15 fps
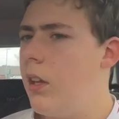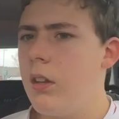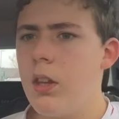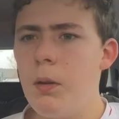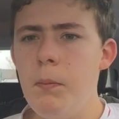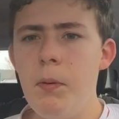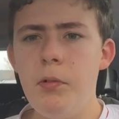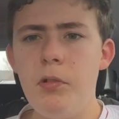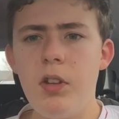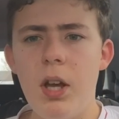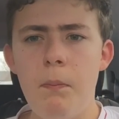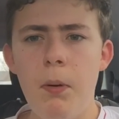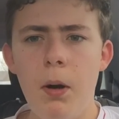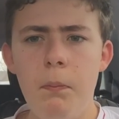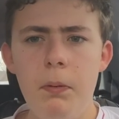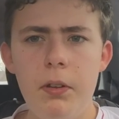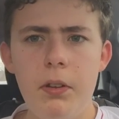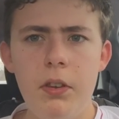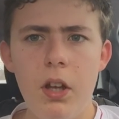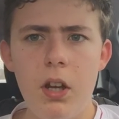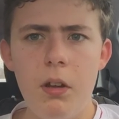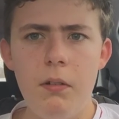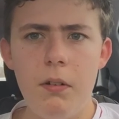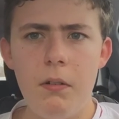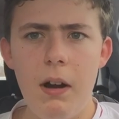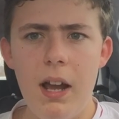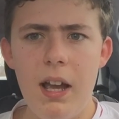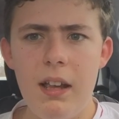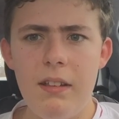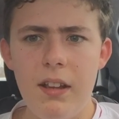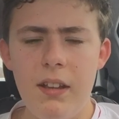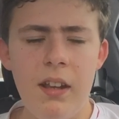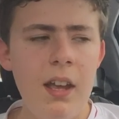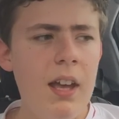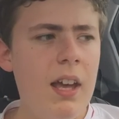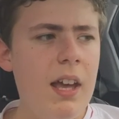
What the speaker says: Some people say Pogba's not overrated.